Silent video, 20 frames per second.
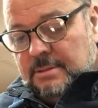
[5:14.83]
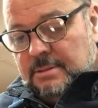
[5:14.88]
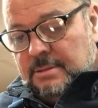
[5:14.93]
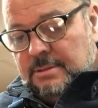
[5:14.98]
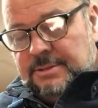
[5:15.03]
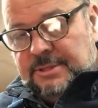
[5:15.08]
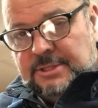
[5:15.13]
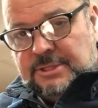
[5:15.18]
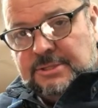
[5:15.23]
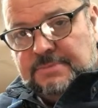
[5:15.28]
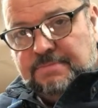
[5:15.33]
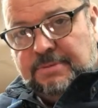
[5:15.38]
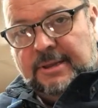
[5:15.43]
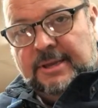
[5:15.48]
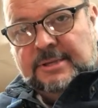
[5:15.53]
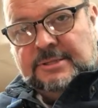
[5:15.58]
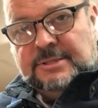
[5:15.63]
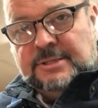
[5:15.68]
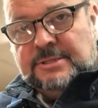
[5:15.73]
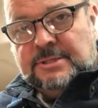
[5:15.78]
This
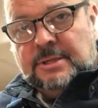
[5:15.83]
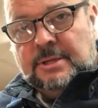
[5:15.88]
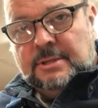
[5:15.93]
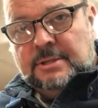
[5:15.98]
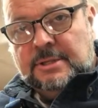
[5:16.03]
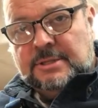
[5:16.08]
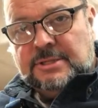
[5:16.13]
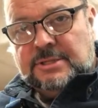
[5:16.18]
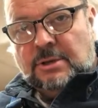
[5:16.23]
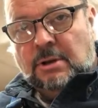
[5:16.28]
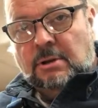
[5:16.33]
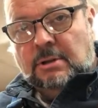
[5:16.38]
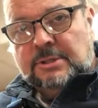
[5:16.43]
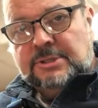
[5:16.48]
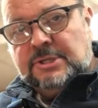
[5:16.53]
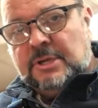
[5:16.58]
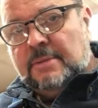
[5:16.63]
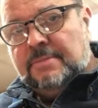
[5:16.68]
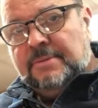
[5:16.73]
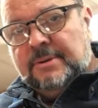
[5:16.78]
place isn't, this is a whole
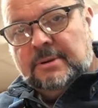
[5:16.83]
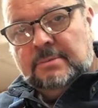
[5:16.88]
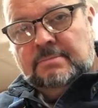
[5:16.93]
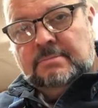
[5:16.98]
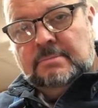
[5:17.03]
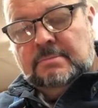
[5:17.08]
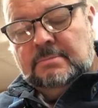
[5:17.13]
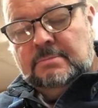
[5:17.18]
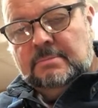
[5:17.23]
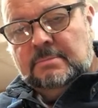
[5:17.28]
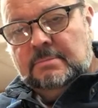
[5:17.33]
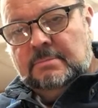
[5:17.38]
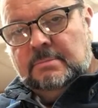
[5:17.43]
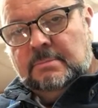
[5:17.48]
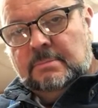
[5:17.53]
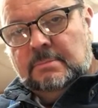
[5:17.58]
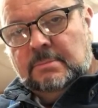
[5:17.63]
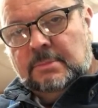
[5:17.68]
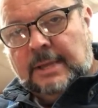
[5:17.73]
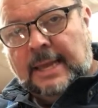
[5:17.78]
separate
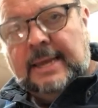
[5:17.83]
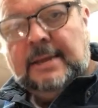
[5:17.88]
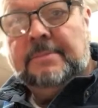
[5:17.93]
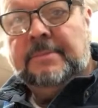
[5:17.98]
light